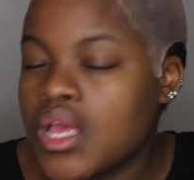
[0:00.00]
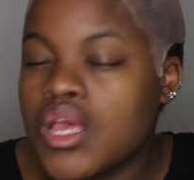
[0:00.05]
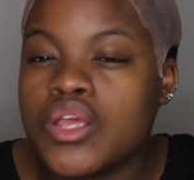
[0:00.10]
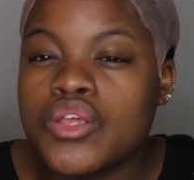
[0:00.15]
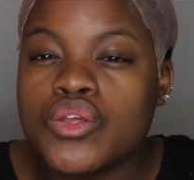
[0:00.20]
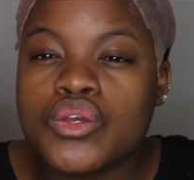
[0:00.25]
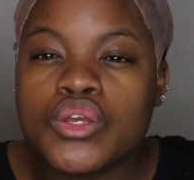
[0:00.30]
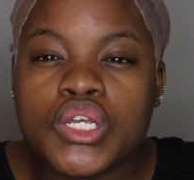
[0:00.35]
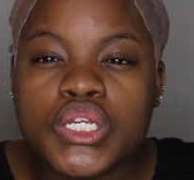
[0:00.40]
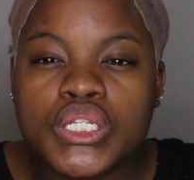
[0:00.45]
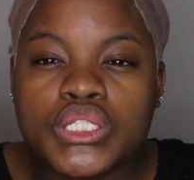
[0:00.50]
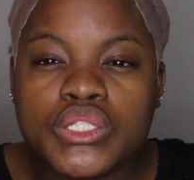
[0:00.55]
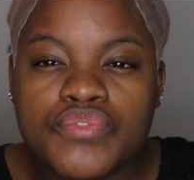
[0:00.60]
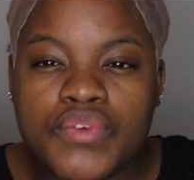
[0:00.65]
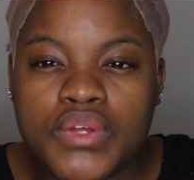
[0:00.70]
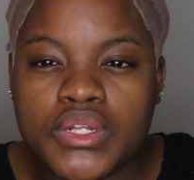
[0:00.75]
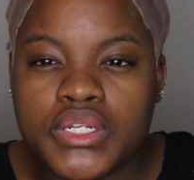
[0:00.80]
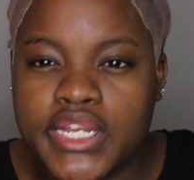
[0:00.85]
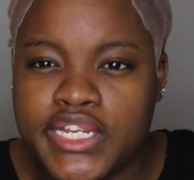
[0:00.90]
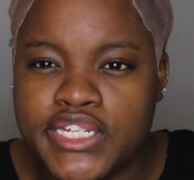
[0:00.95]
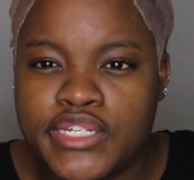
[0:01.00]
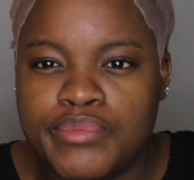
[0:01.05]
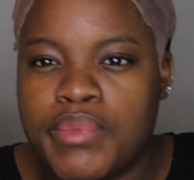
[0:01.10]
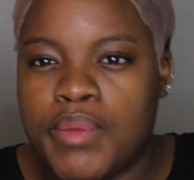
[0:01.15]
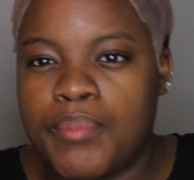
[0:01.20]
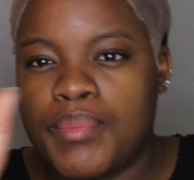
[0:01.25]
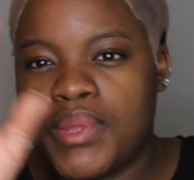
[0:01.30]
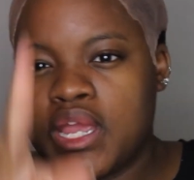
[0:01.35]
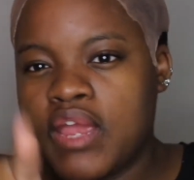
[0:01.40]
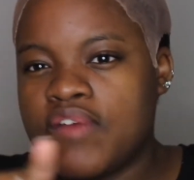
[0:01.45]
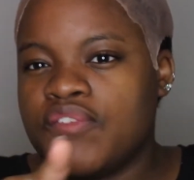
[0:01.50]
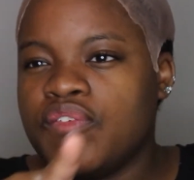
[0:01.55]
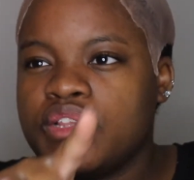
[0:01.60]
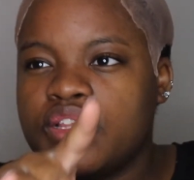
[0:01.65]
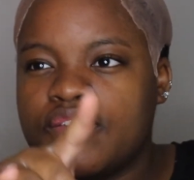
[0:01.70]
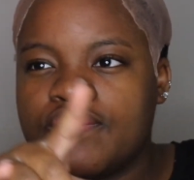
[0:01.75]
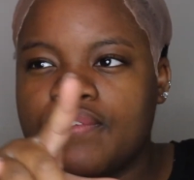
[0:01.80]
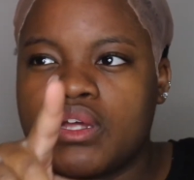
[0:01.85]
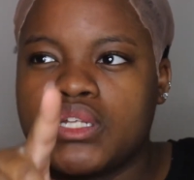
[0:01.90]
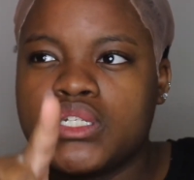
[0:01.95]
You can use a foundation, but be careful with
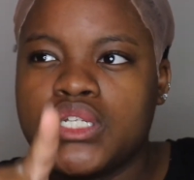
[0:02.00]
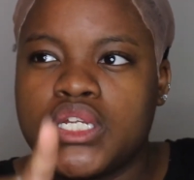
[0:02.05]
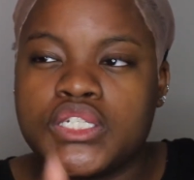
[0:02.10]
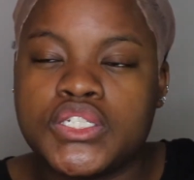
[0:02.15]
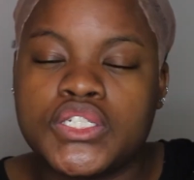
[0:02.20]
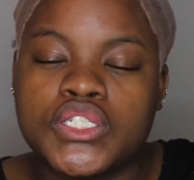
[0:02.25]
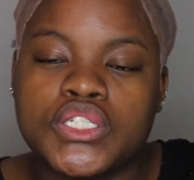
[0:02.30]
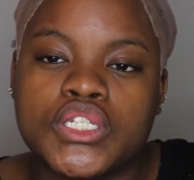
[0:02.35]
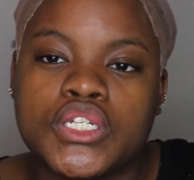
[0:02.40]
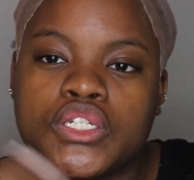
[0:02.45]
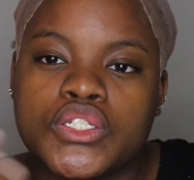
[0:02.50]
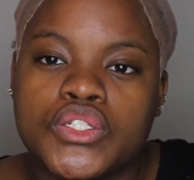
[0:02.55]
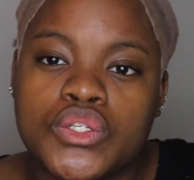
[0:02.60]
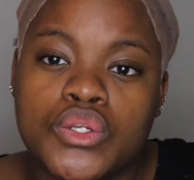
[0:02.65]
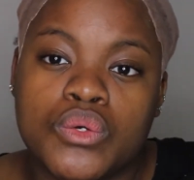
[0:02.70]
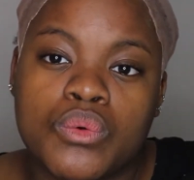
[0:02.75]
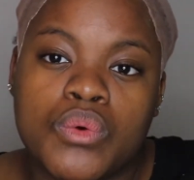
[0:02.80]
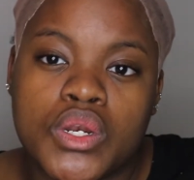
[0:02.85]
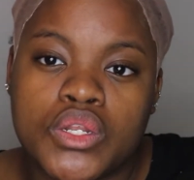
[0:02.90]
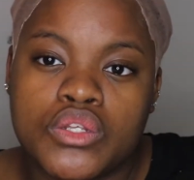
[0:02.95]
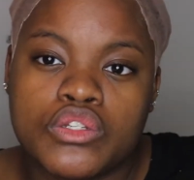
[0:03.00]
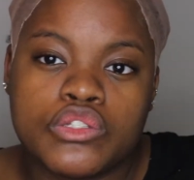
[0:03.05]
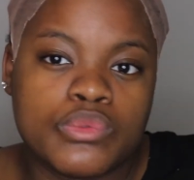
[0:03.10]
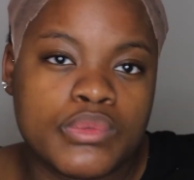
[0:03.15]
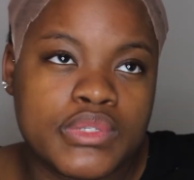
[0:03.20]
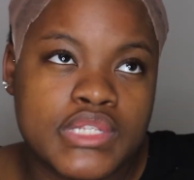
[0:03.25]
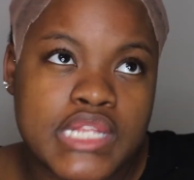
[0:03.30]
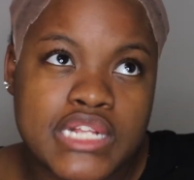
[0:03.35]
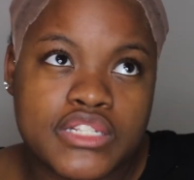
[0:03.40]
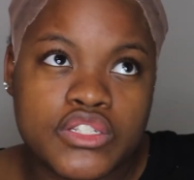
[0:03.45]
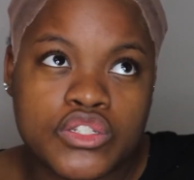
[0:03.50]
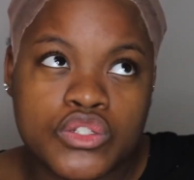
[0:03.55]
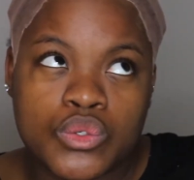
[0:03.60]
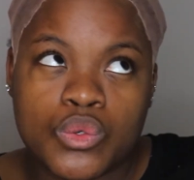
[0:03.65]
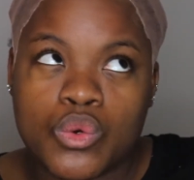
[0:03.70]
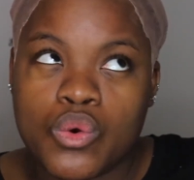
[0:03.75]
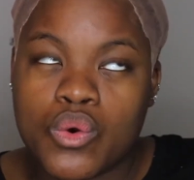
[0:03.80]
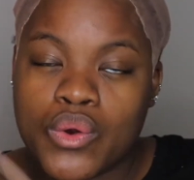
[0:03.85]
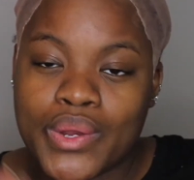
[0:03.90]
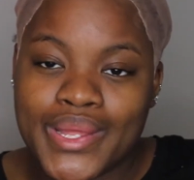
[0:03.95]
the foundations because you don't want to use one that's
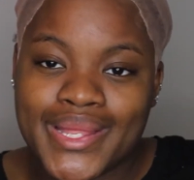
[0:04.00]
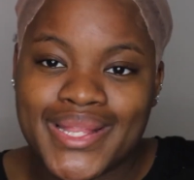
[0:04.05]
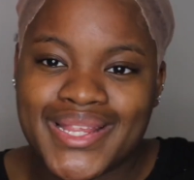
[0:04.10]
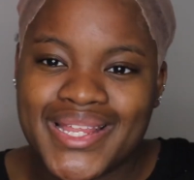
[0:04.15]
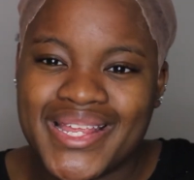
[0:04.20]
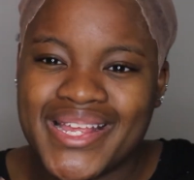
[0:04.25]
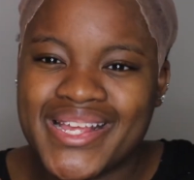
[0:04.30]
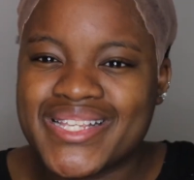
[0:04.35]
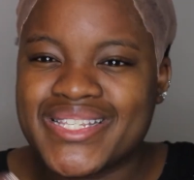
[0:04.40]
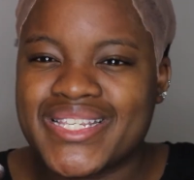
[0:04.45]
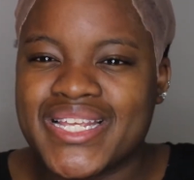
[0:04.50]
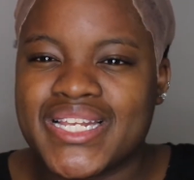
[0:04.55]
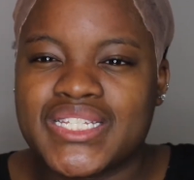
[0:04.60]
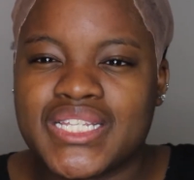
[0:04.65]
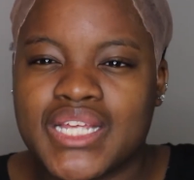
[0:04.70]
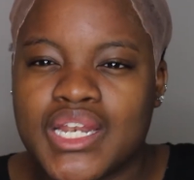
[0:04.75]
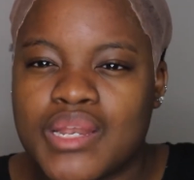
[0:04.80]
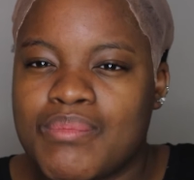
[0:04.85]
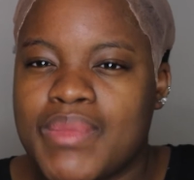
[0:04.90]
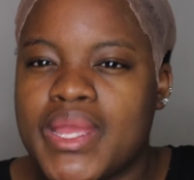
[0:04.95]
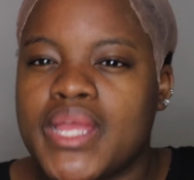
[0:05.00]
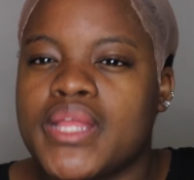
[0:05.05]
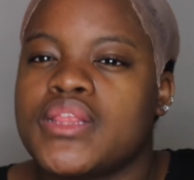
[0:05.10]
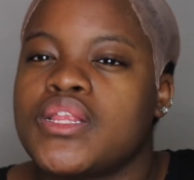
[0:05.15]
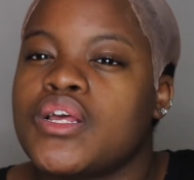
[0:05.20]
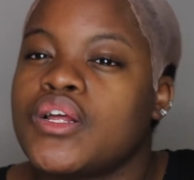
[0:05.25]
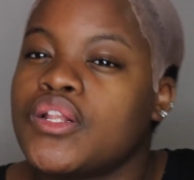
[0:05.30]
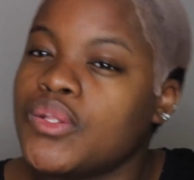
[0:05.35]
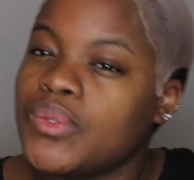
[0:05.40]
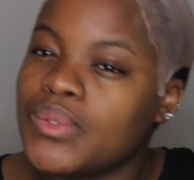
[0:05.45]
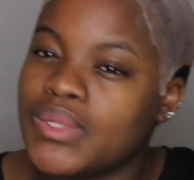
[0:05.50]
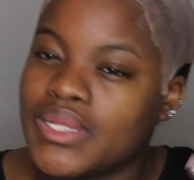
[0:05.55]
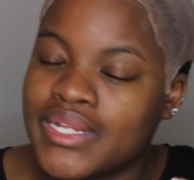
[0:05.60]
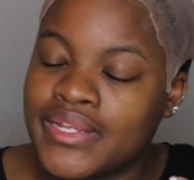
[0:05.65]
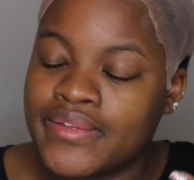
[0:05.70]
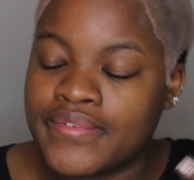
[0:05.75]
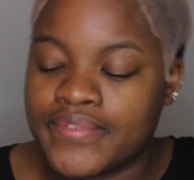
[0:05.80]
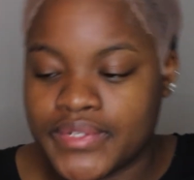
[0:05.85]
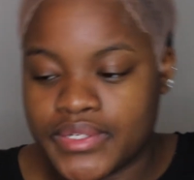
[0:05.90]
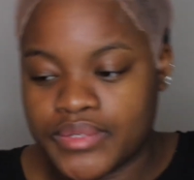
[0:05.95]
too oily because then it's gonna make the glue
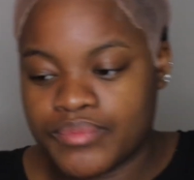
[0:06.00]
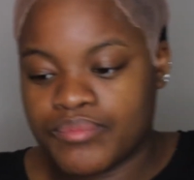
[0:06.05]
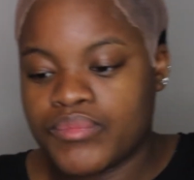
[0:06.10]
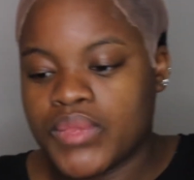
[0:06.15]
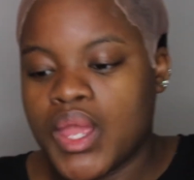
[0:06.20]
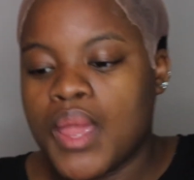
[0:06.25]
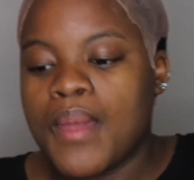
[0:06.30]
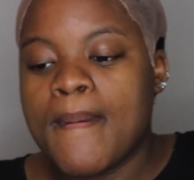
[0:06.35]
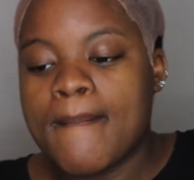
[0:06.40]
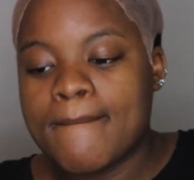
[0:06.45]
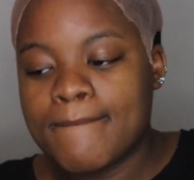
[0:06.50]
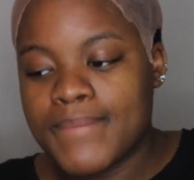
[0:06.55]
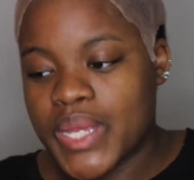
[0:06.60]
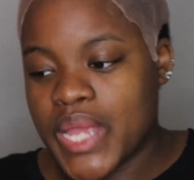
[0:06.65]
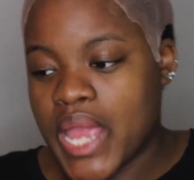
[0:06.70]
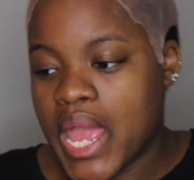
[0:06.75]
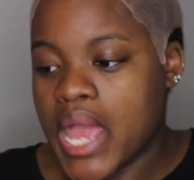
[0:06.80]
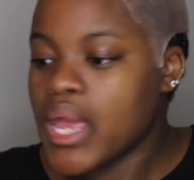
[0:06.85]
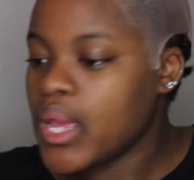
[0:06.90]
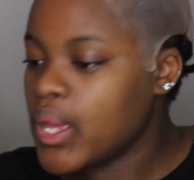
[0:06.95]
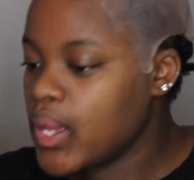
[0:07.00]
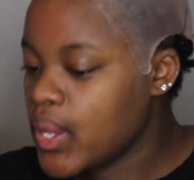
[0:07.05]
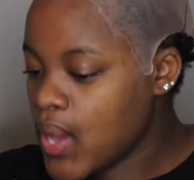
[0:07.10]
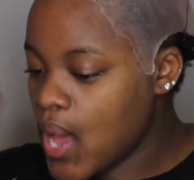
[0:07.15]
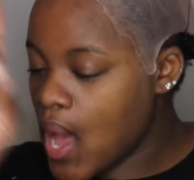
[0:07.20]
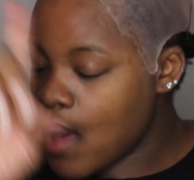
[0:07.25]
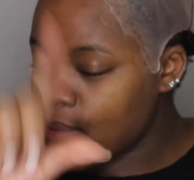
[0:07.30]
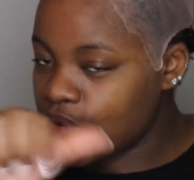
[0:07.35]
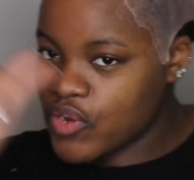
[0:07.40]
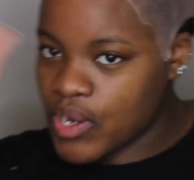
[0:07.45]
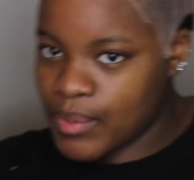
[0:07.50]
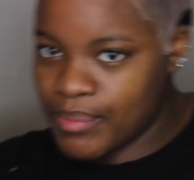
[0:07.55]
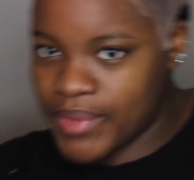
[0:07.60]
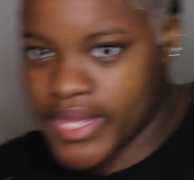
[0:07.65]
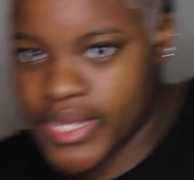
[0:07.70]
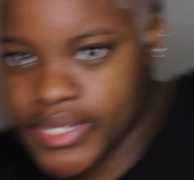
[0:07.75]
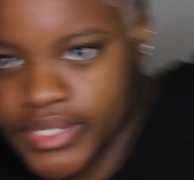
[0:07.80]
lift. But yeah, I'll be right back.